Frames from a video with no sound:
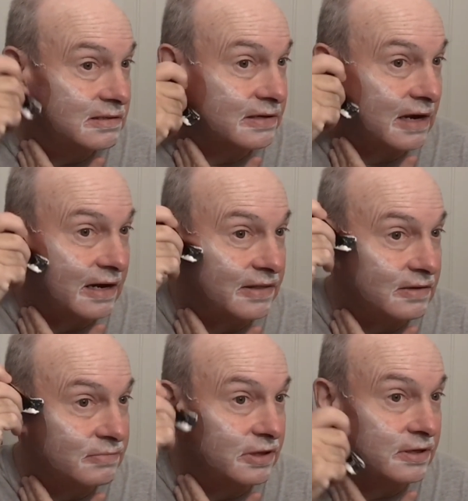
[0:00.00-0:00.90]
And the guy
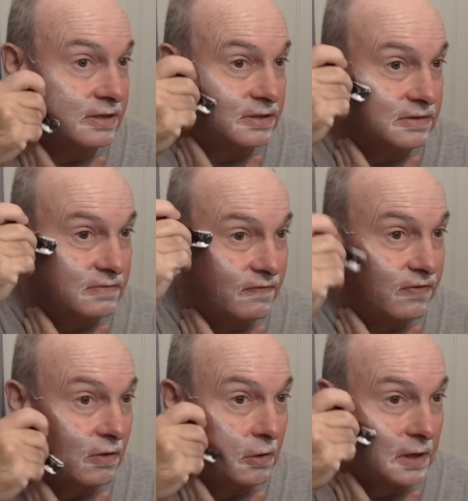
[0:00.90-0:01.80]
that plays
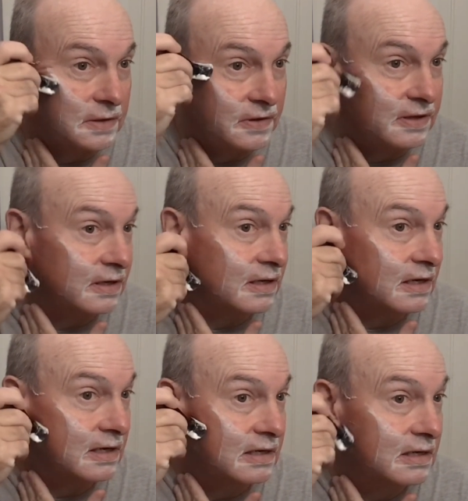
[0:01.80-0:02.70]
Floyd,
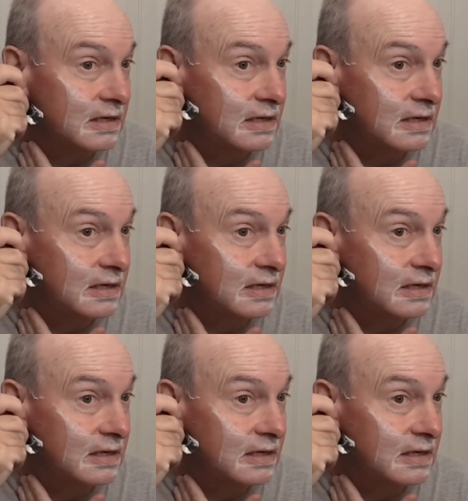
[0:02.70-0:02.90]
the